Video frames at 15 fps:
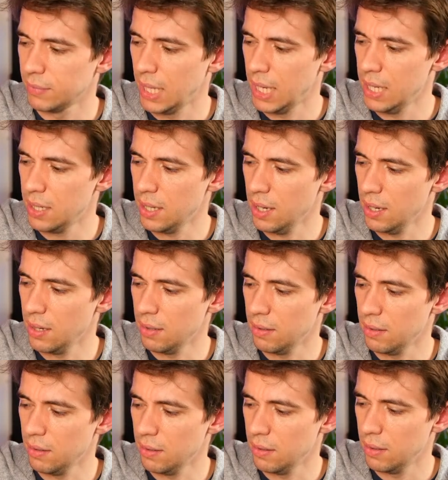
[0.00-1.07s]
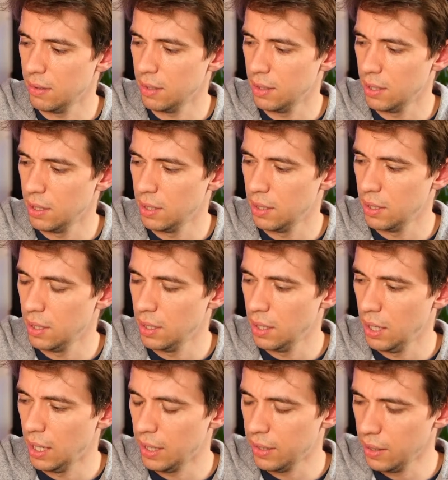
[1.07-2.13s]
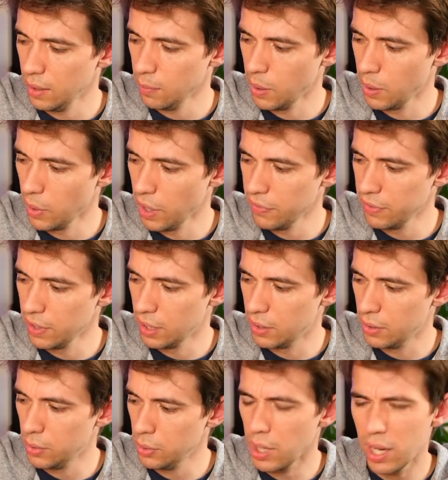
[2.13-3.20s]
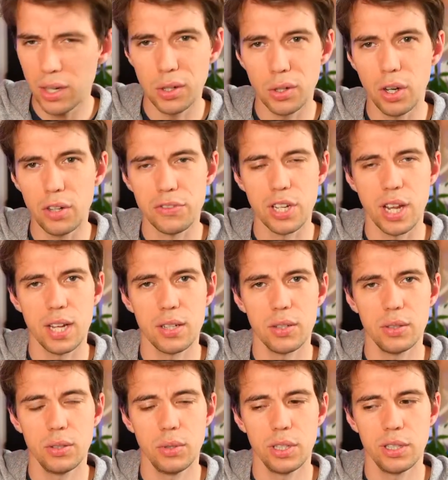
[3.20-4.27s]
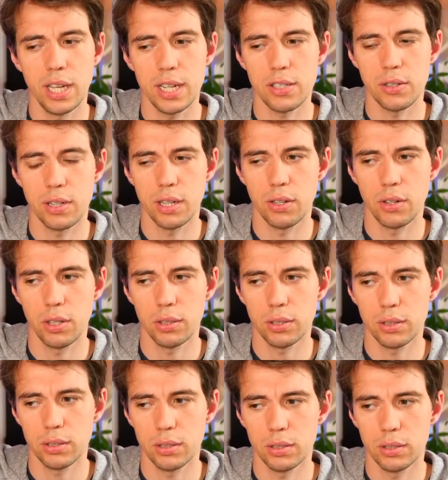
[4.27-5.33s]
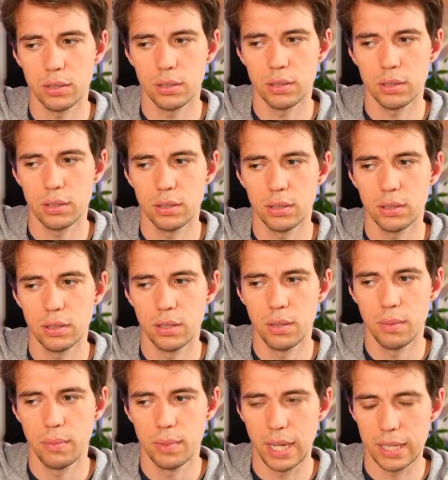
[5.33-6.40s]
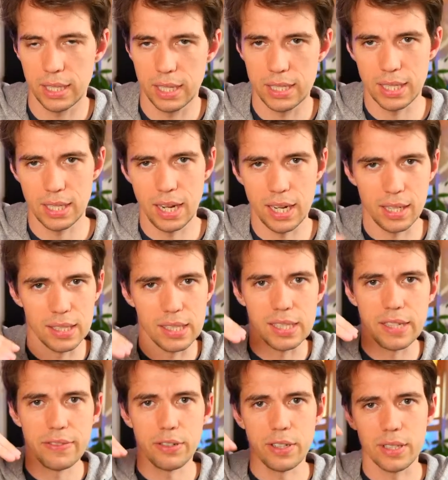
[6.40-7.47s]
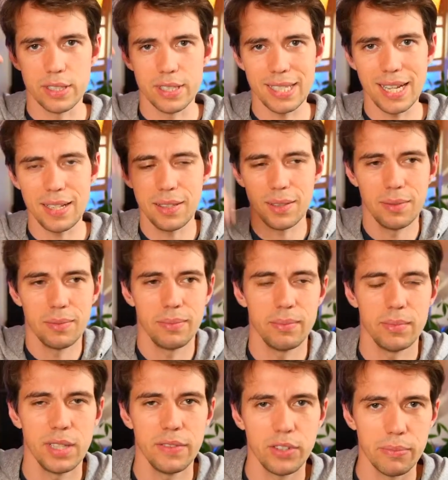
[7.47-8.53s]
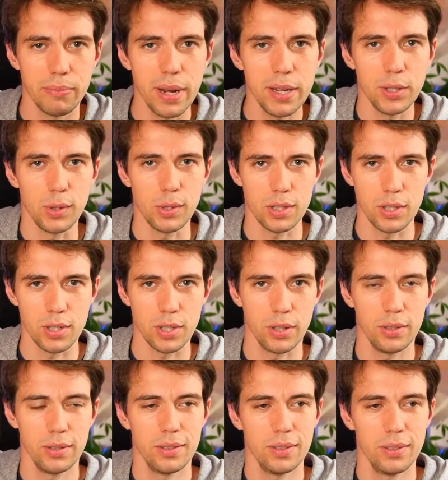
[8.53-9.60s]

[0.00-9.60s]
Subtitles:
Is that? I think my wife did it too. I don't know if she had to do an X-ray or not. Like there's like a different different menus or so.